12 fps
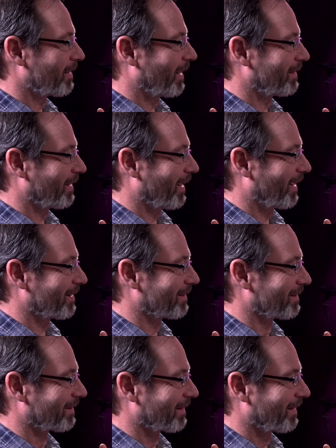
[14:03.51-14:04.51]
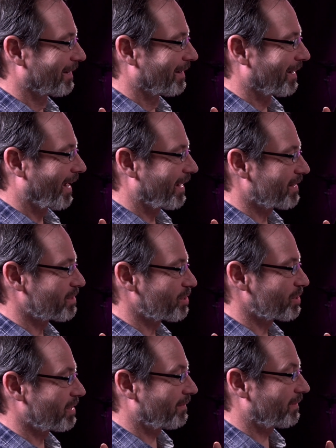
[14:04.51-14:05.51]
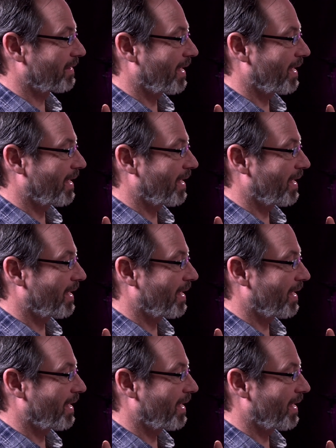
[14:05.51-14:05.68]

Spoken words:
And then I can shift